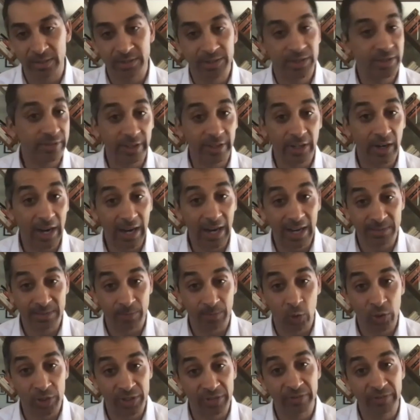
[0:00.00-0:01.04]
severe asthma
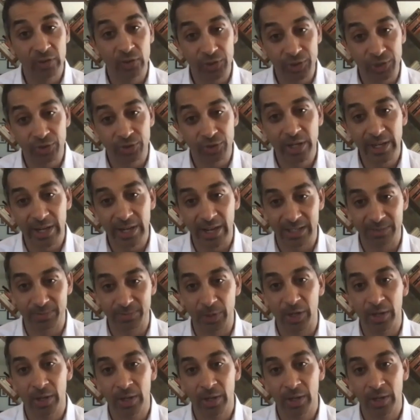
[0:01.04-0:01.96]
or difficult to treat asthma.